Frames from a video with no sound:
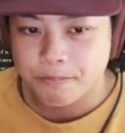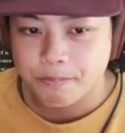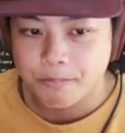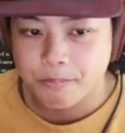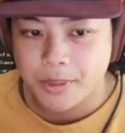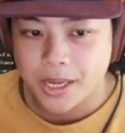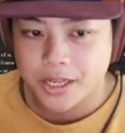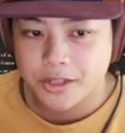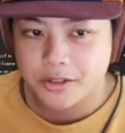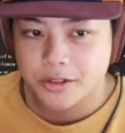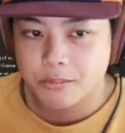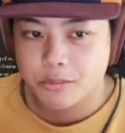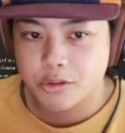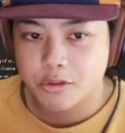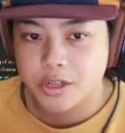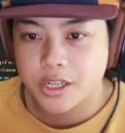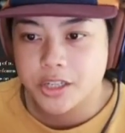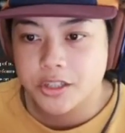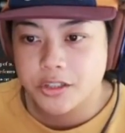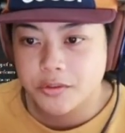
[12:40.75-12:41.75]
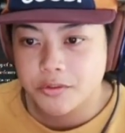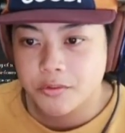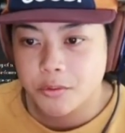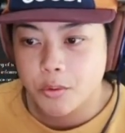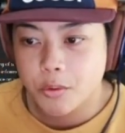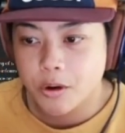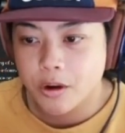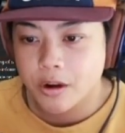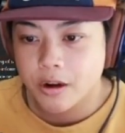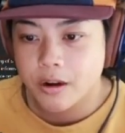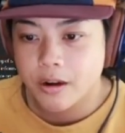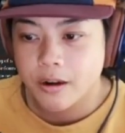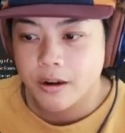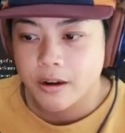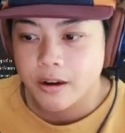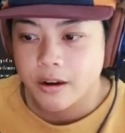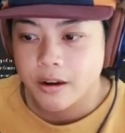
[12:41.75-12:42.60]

make some drinks for